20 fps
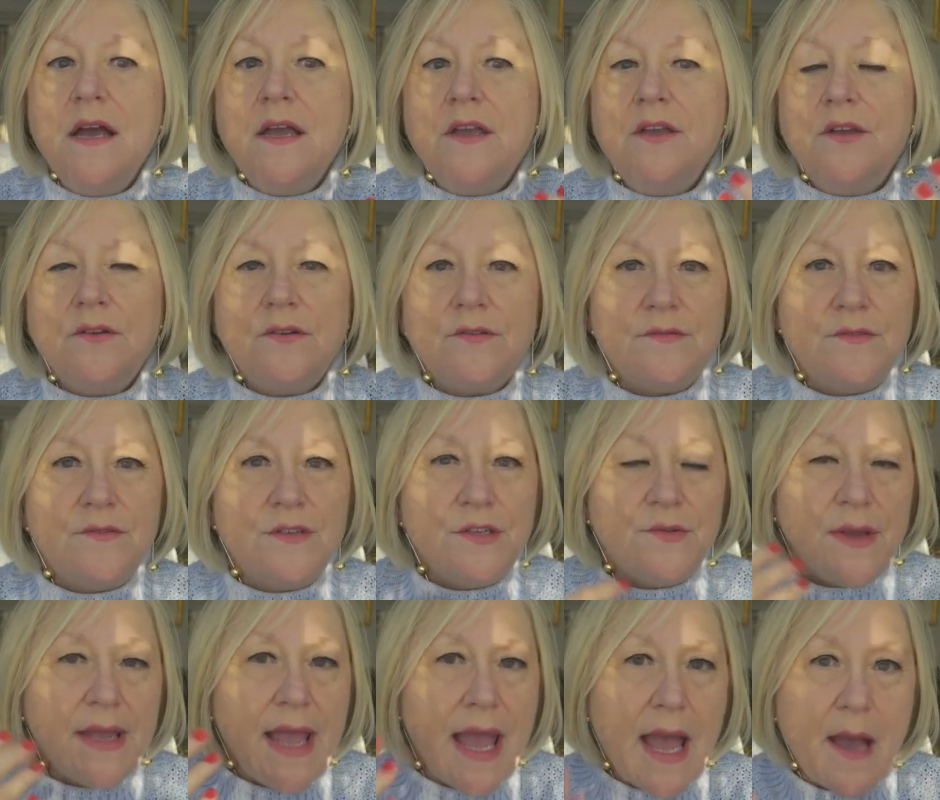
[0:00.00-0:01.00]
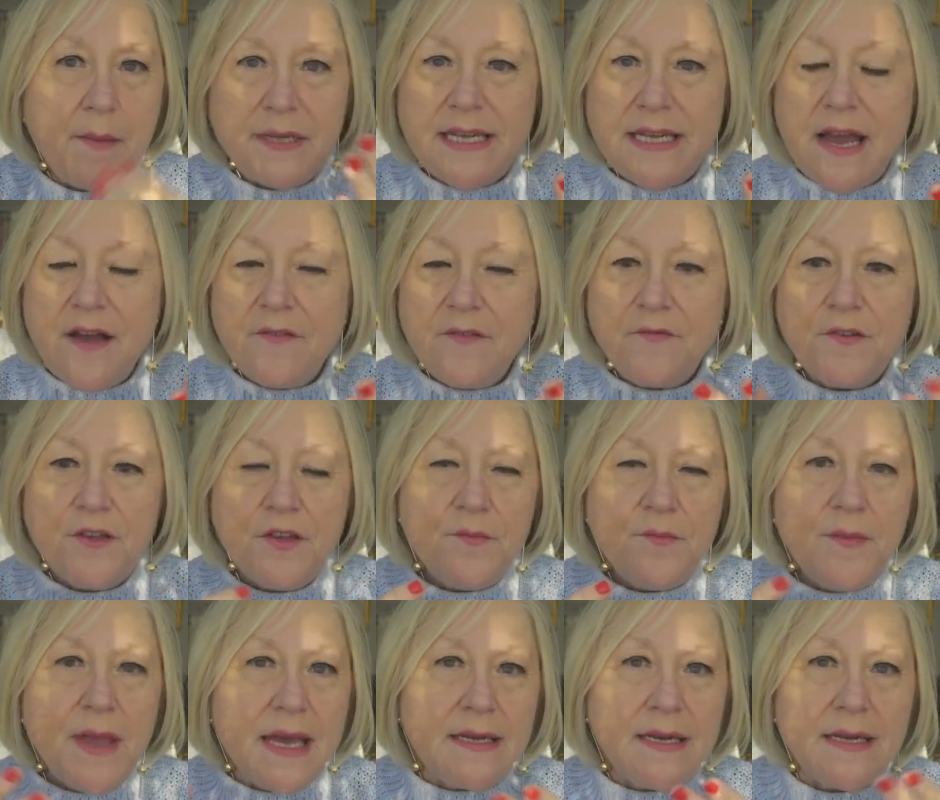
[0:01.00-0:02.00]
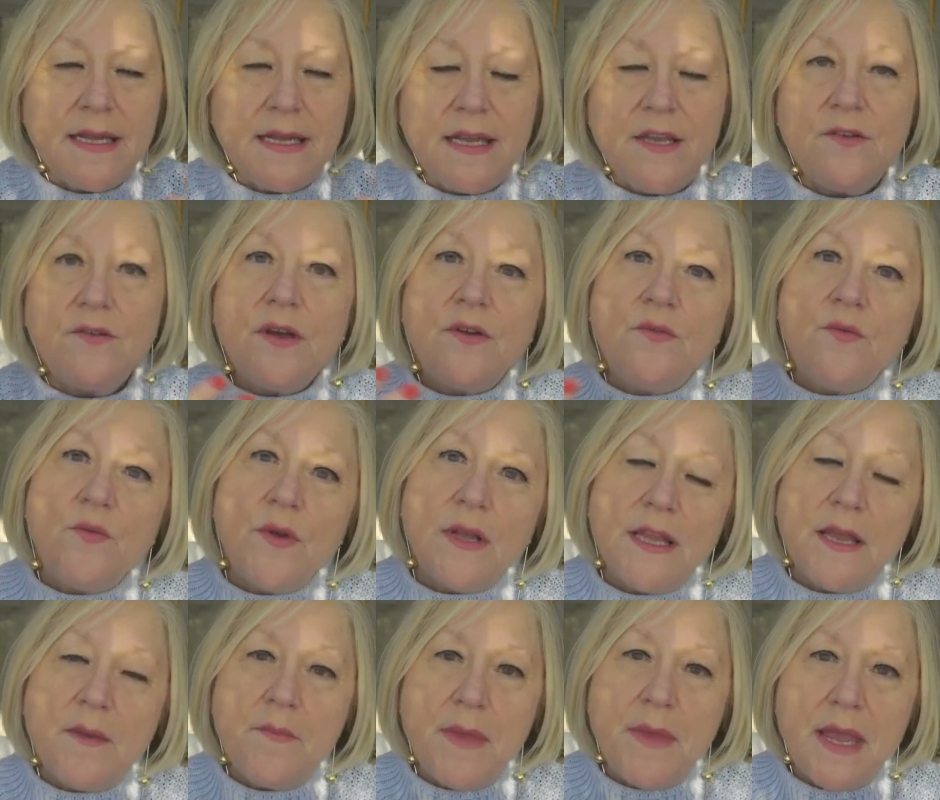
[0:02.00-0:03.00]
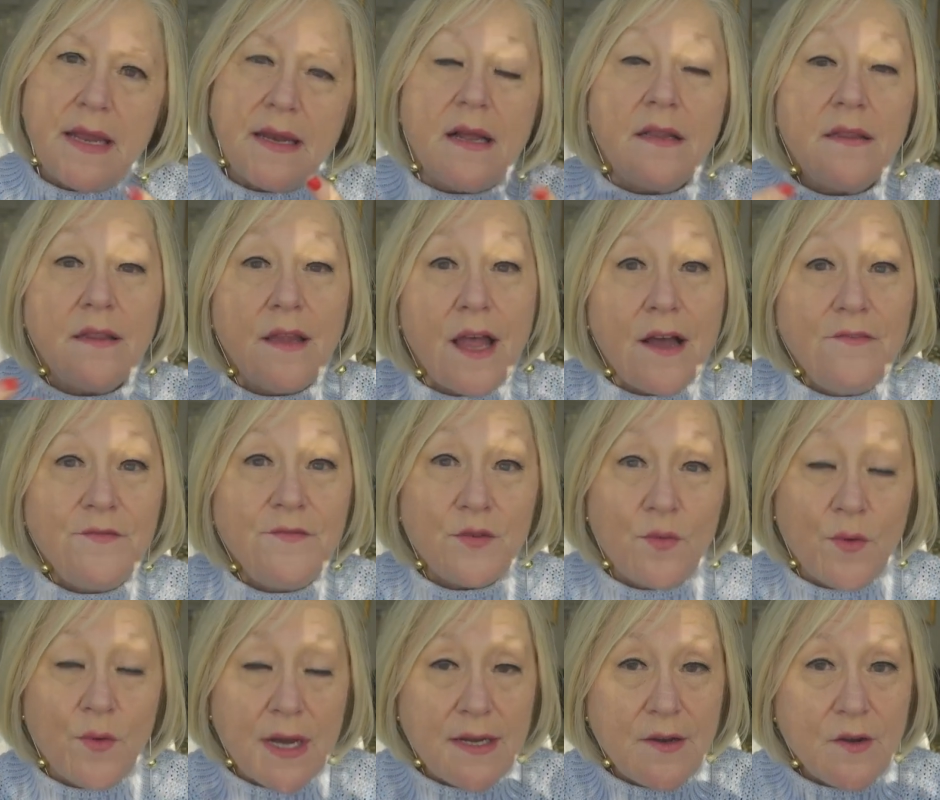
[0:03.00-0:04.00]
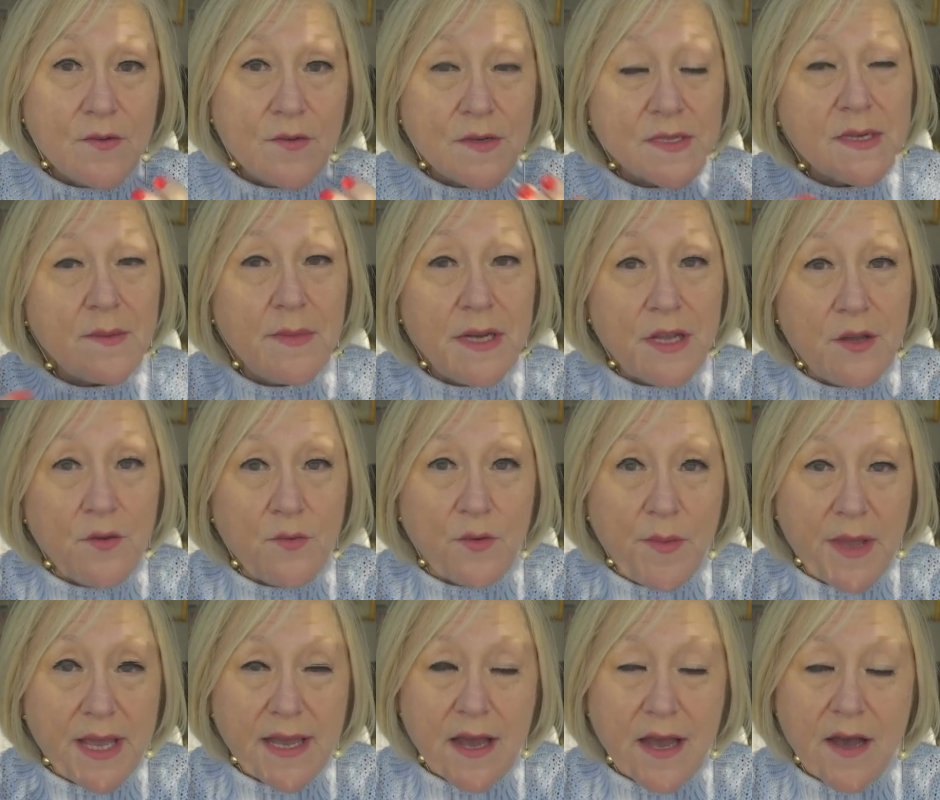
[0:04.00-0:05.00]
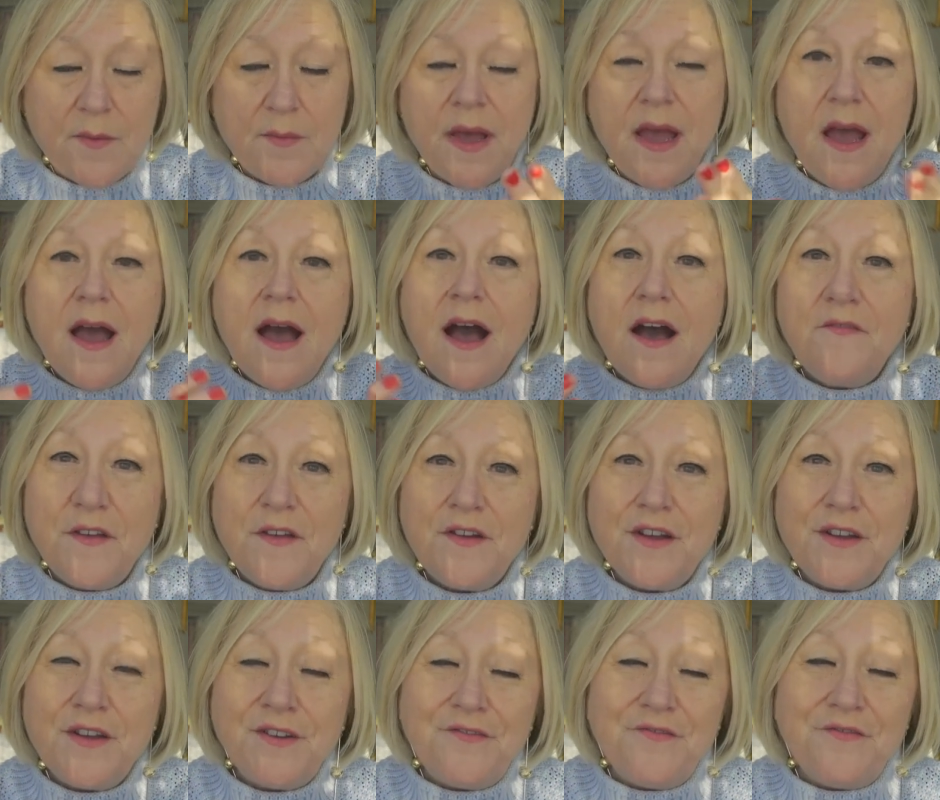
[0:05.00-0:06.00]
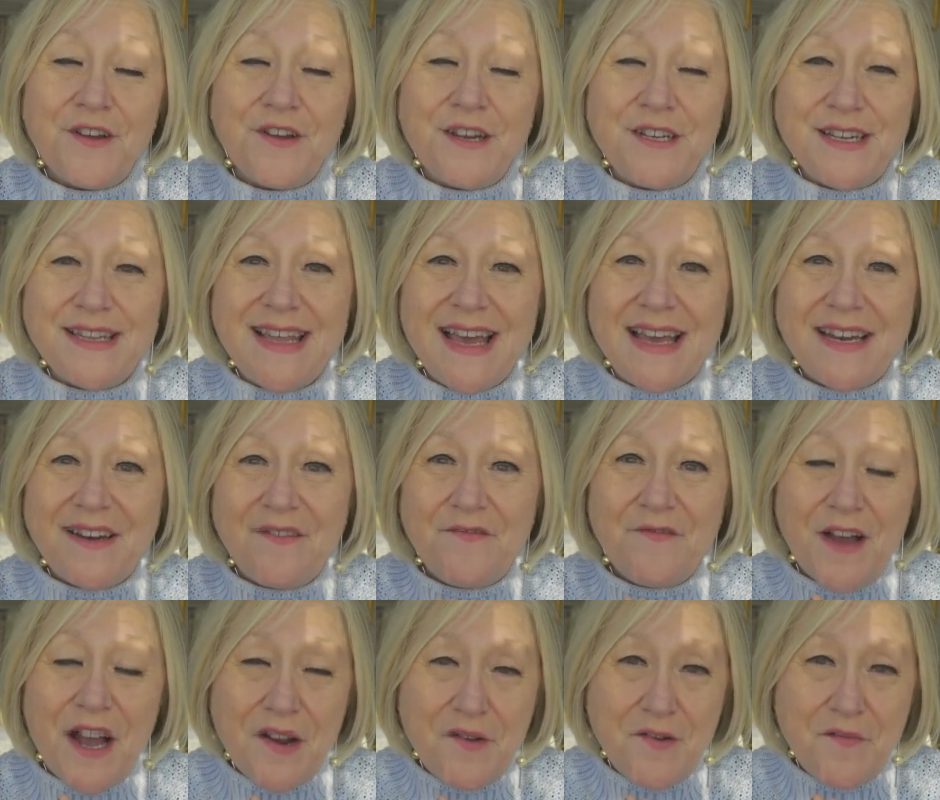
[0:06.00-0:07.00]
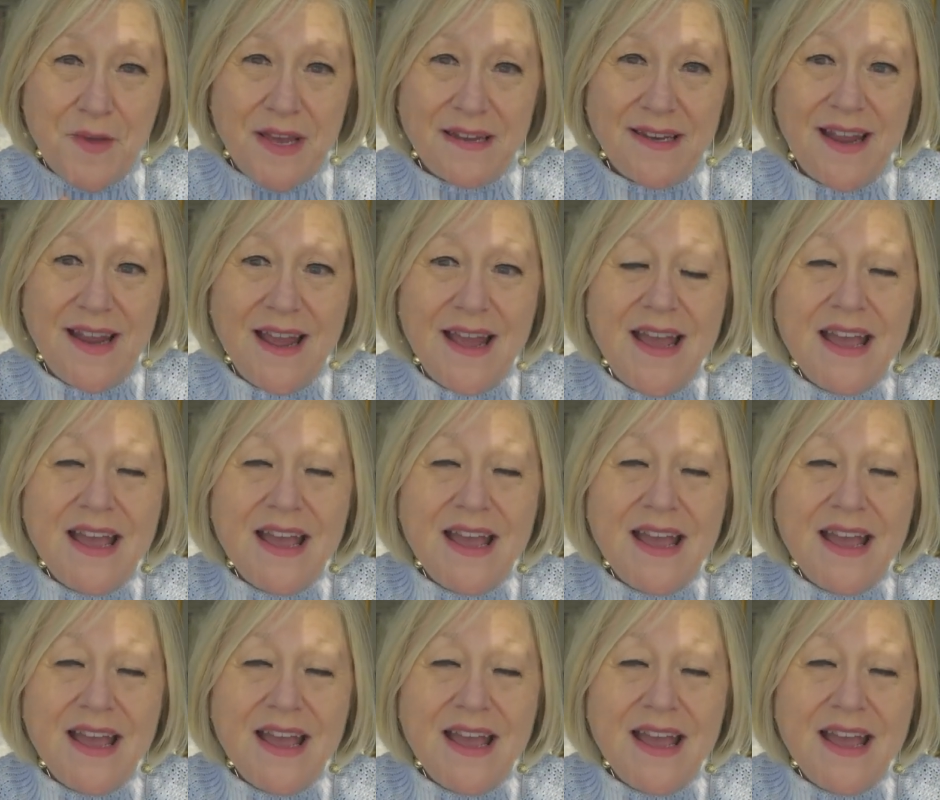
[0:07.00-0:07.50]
you're doing Habitat for Humanity, you could really meet a loved one or somebody who will become a very good friend in that environment.